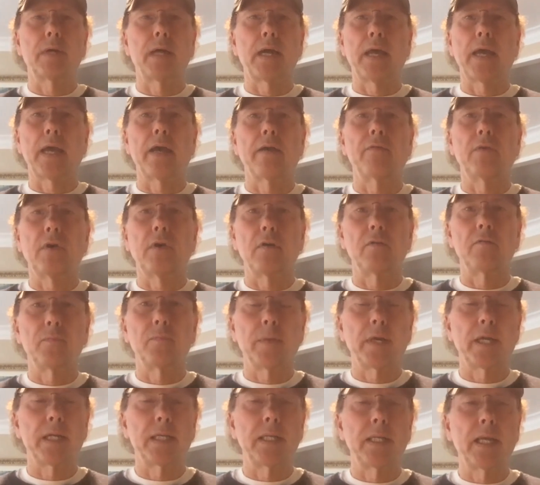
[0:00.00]
have all of
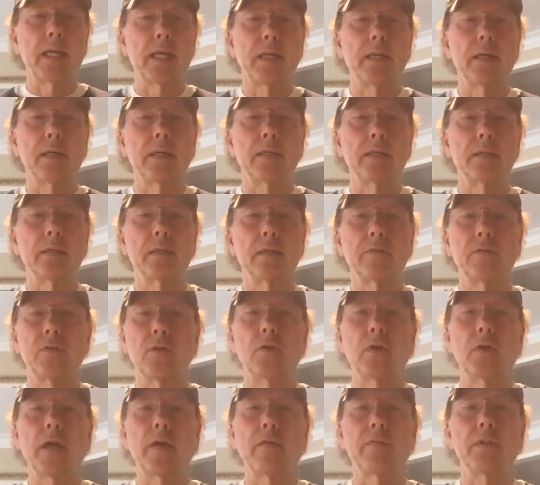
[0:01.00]
my data. If you
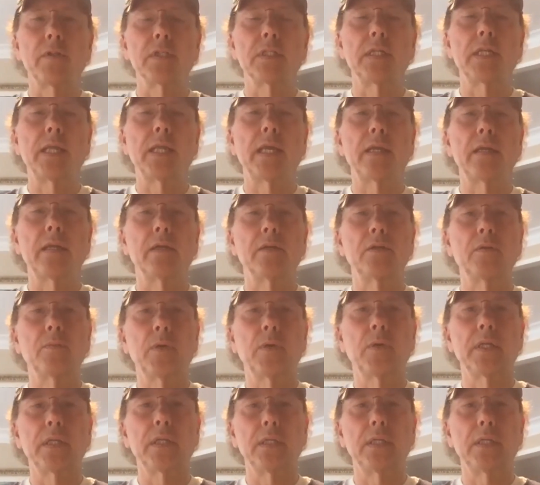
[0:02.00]
don't have this data, you
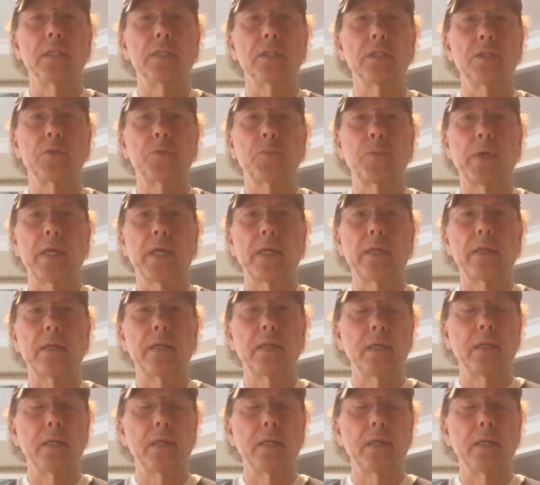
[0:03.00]
might need to spend